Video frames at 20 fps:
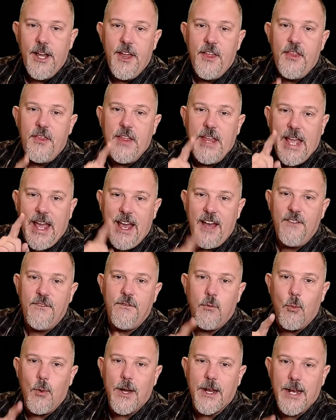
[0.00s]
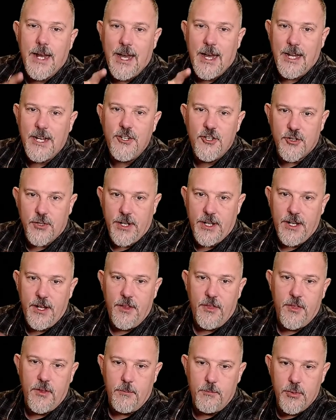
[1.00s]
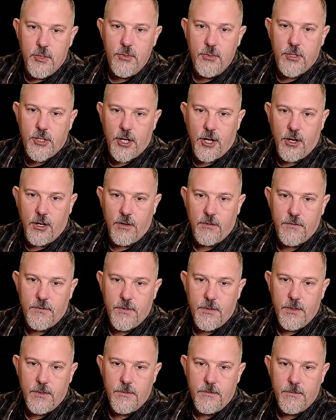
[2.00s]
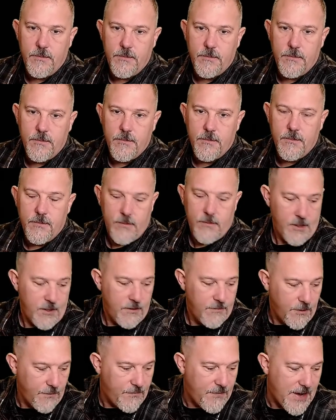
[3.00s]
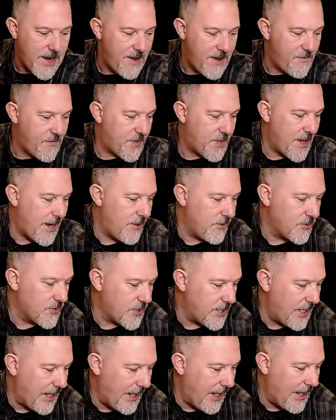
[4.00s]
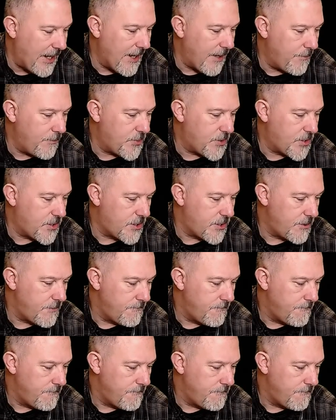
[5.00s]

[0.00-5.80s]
The F one hundred, the blue curve, for five thousand amps,